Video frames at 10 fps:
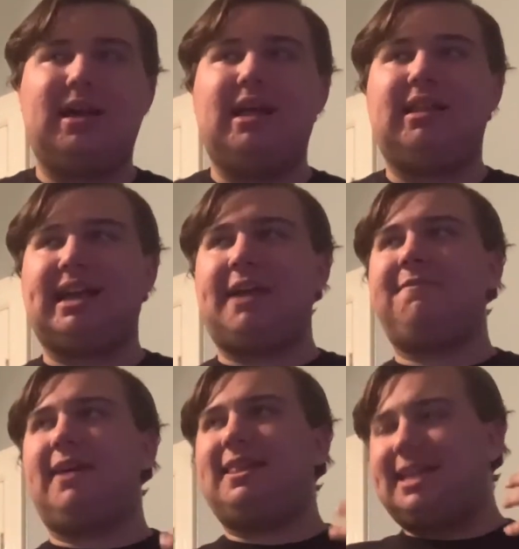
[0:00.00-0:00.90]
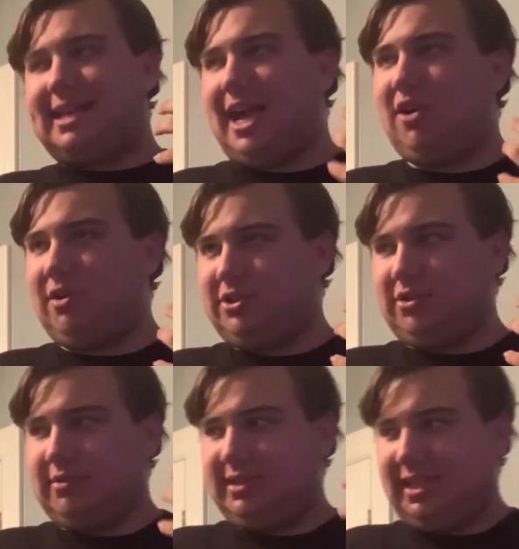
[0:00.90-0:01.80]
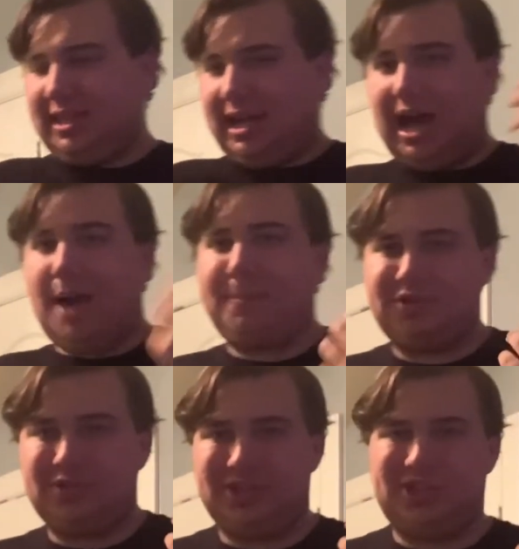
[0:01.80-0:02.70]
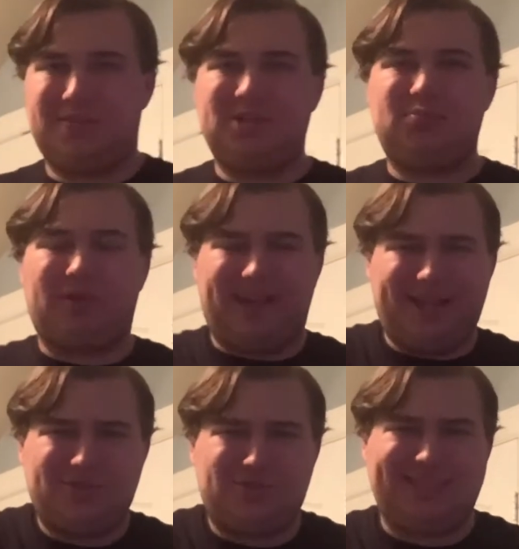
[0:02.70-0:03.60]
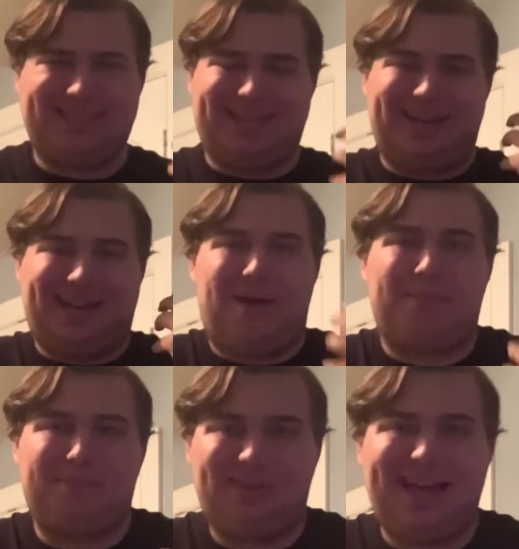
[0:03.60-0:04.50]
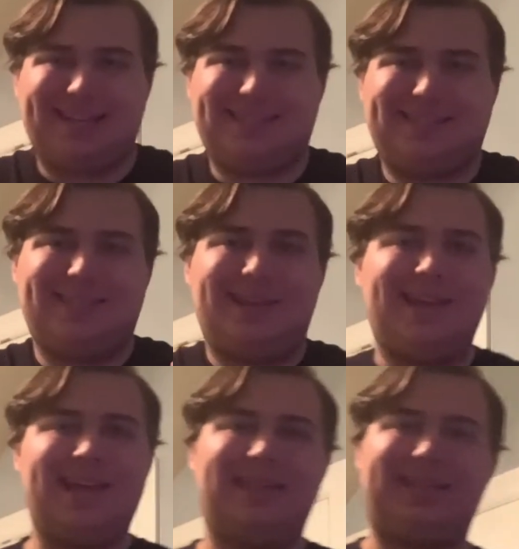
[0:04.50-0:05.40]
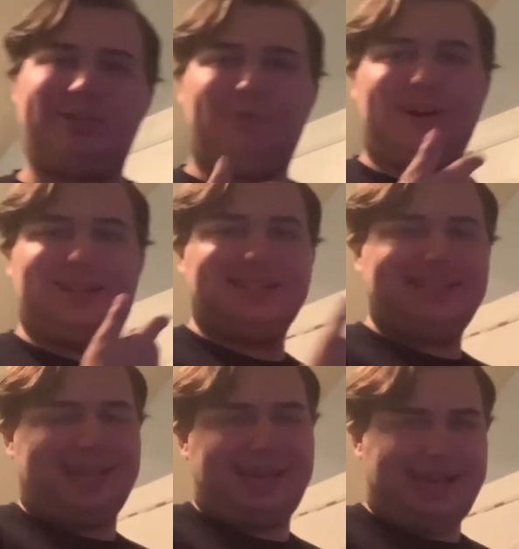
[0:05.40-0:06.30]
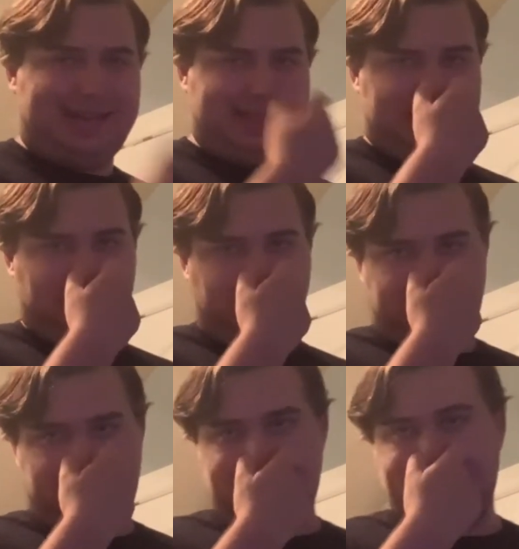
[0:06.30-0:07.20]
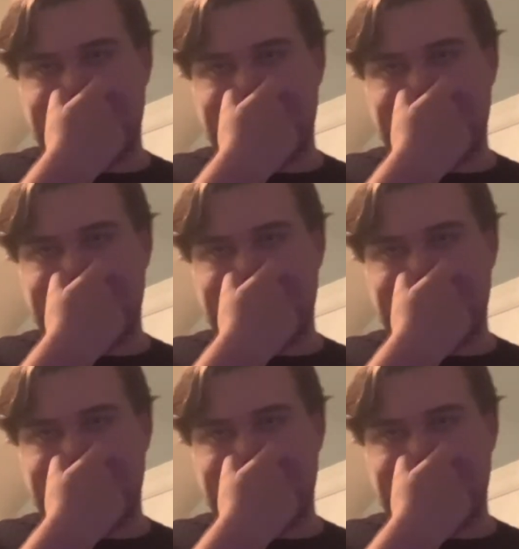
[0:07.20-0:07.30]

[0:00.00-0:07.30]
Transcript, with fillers: Like, I find the characters in the Hobbit trilogy much more interesting and complex than the ones uh, in the Lord of the Rings